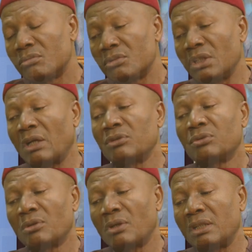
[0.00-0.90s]
they are
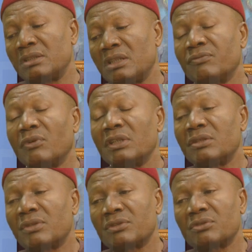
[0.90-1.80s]
also agitating for the
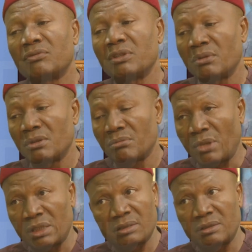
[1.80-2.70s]
interests of the
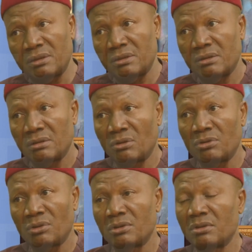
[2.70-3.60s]
masses, not
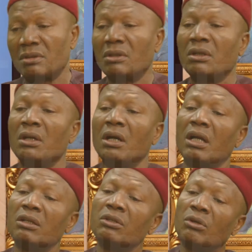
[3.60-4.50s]
just,
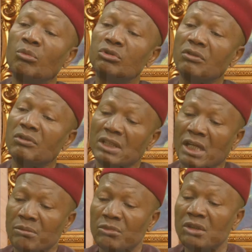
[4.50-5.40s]
and most of the
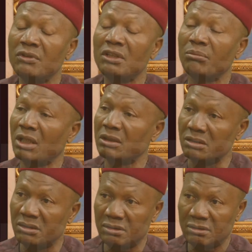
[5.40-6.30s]
time even the
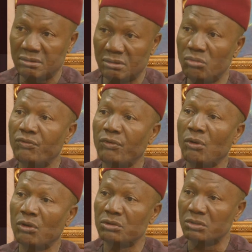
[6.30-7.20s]
masses look
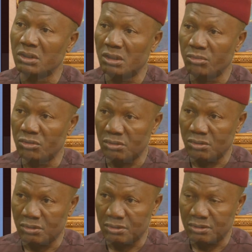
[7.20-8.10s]
forward to the labor
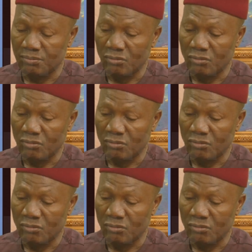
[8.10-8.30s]
unions